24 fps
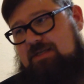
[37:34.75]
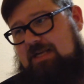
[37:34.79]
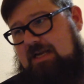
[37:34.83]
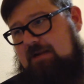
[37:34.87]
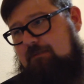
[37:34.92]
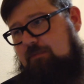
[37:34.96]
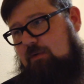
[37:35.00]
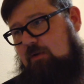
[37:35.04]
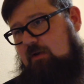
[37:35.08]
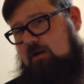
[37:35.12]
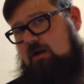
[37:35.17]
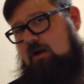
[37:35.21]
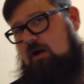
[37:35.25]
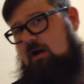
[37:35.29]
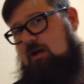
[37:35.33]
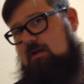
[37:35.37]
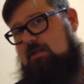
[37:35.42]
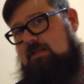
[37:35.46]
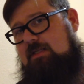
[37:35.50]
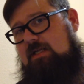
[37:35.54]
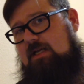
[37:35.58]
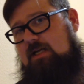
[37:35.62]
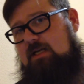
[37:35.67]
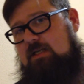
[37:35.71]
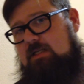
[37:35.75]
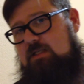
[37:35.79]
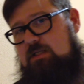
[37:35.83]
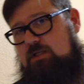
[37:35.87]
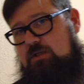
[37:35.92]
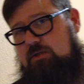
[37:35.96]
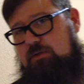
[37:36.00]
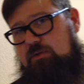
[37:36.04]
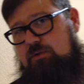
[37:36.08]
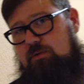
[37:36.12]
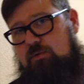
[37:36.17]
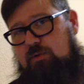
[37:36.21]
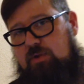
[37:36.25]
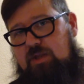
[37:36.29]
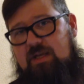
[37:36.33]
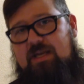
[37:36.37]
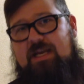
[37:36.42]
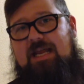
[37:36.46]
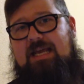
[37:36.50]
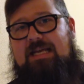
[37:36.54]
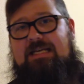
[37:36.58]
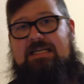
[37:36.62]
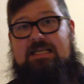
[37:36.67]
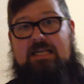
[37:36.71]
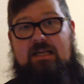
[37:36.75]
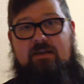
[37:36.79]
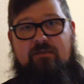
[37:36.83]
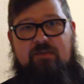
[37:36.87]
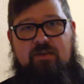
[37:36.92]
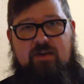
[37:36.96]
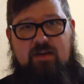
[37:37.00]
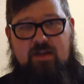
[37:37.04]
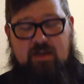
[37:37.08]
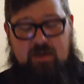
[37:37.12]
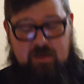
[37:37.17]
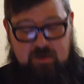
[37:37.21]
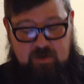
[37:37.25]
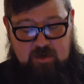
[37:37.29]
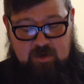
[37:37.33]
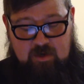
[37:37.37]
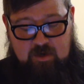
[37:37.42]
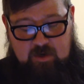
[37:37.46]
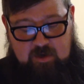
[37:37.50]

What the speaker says: deeper context to the nativity.